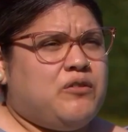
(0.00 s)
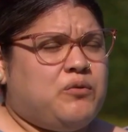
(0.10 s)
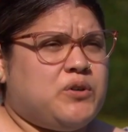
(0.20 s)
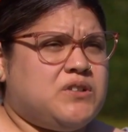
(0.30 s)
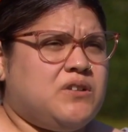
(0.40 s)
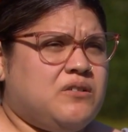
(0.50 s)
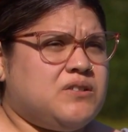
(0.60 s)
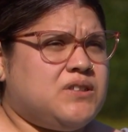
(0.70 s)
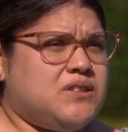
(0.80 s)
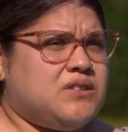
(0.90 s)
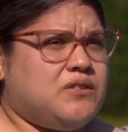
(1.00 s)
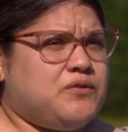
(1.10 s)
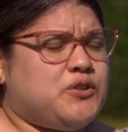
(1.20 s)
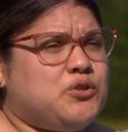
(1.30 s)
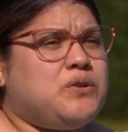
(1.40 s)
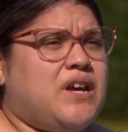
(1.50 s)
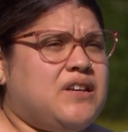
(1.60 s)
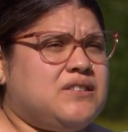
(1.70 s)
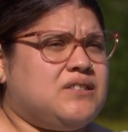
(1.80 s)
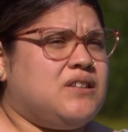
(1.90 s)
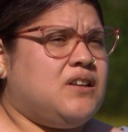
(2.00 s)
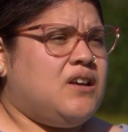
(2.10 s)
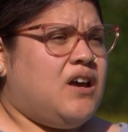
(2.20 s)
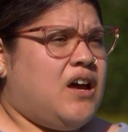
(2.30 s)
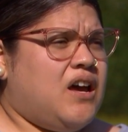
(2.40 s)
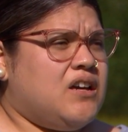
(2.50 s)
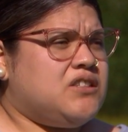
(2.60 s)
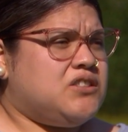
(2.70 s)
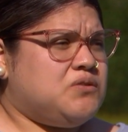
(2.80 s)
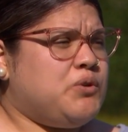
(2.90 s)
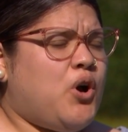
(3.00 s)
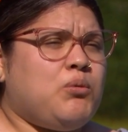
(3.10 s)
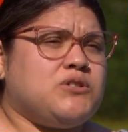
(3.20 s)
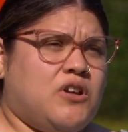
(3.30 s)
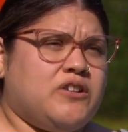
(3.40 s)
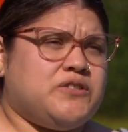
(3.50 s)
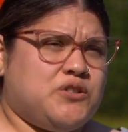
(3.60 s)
14-year-old sister for 2 days. We almost lost her